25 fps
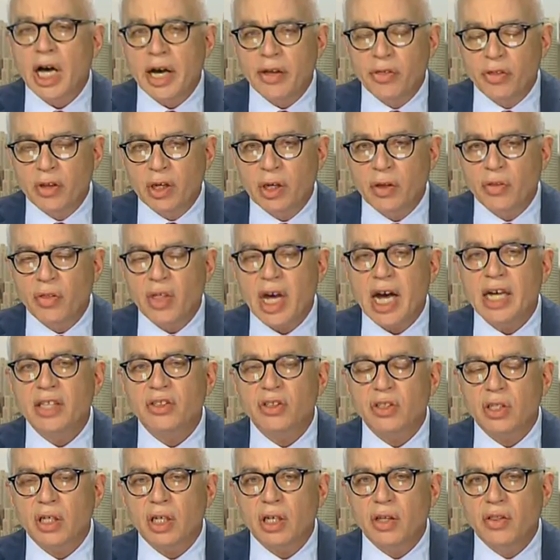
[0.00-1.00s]
I think
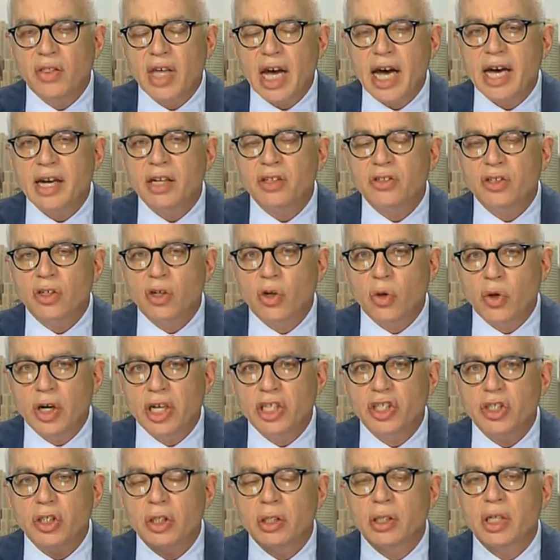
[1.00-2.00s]
that is a
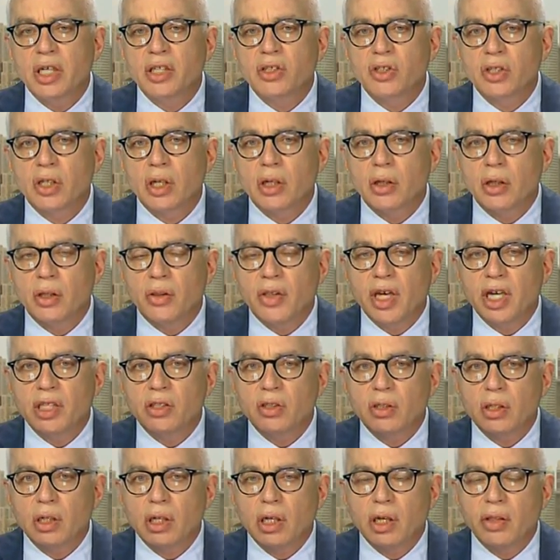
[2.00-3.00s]
question
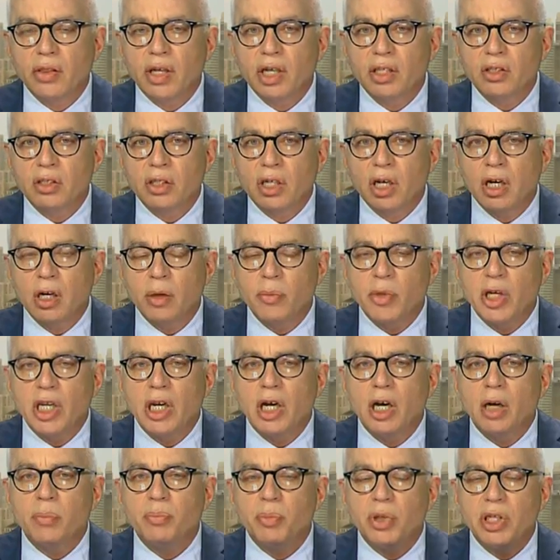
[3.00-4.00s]
that's
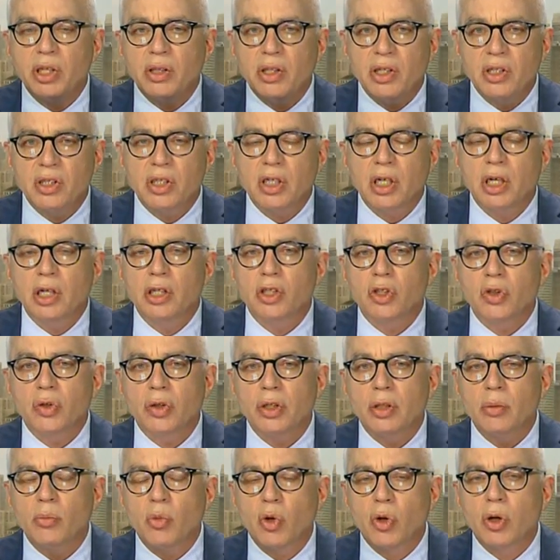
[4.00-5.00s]
coming up in this
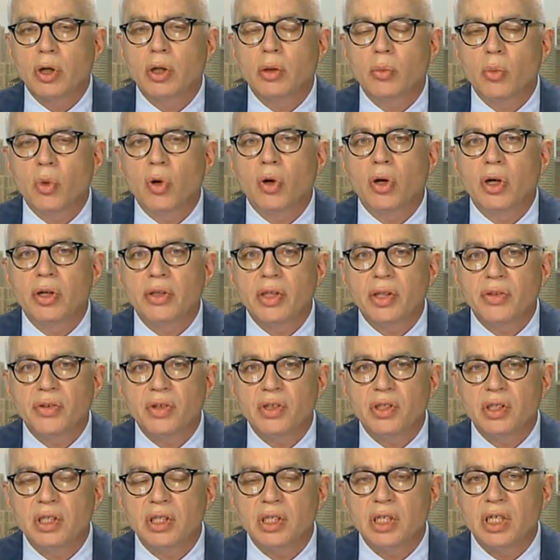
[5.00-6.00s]
country more and more, that
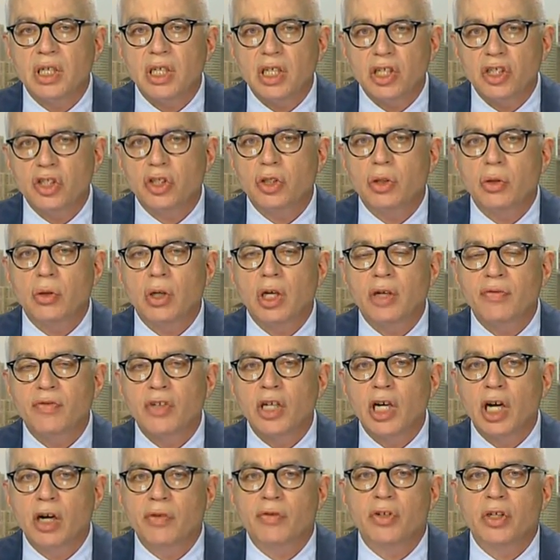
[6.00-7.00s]
this is an issue
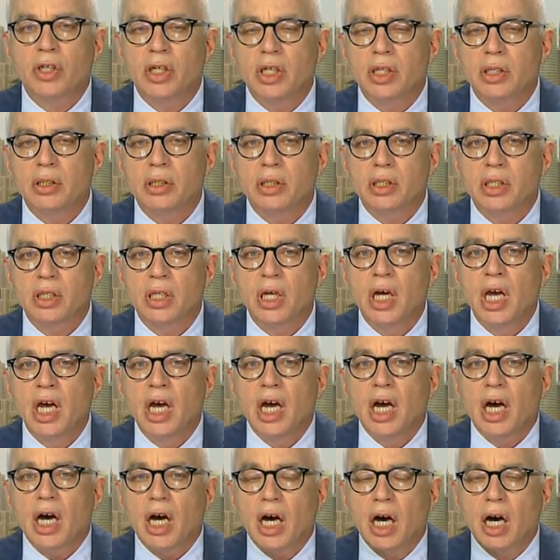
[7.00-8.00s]
of governance.
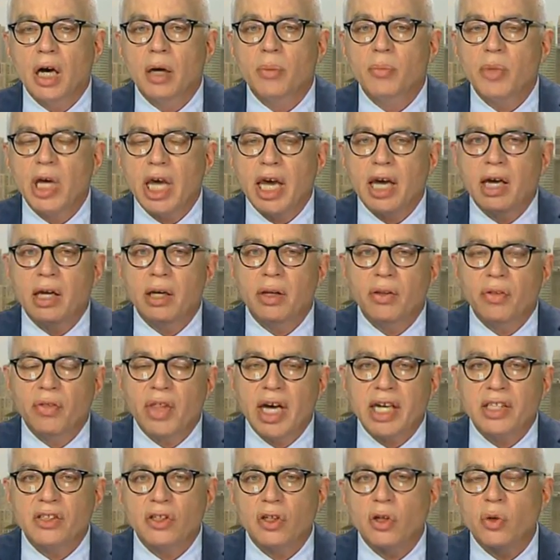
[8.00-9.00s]
And
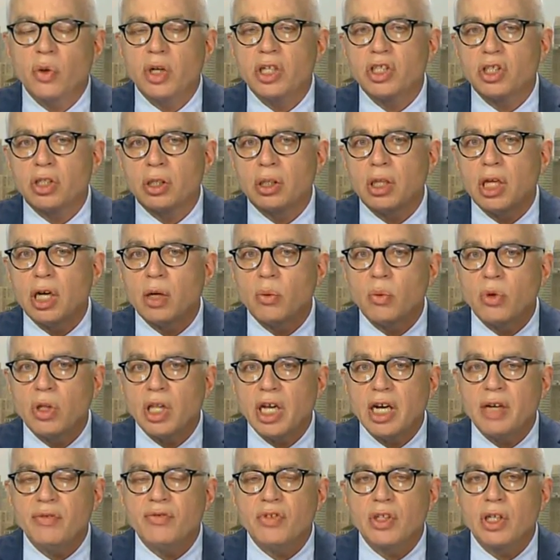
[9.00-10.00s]
that's a question that will
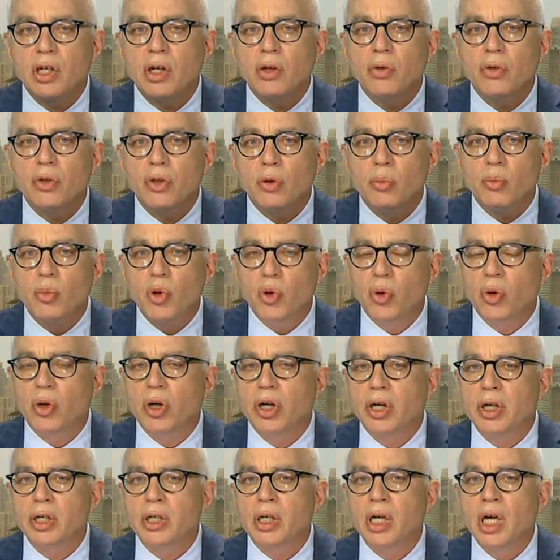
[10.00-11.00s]
have to go to the
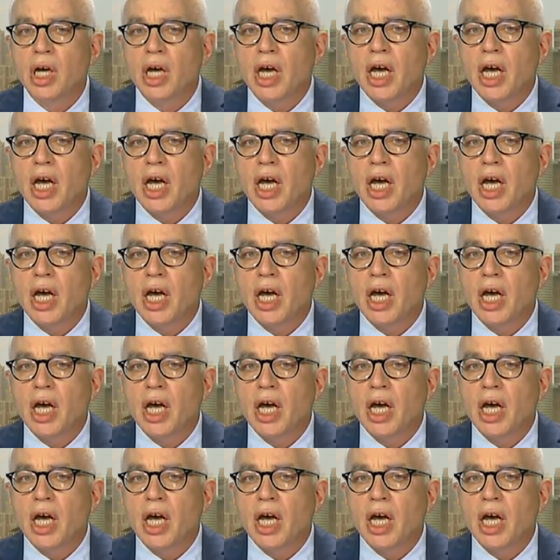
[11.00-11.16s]
board.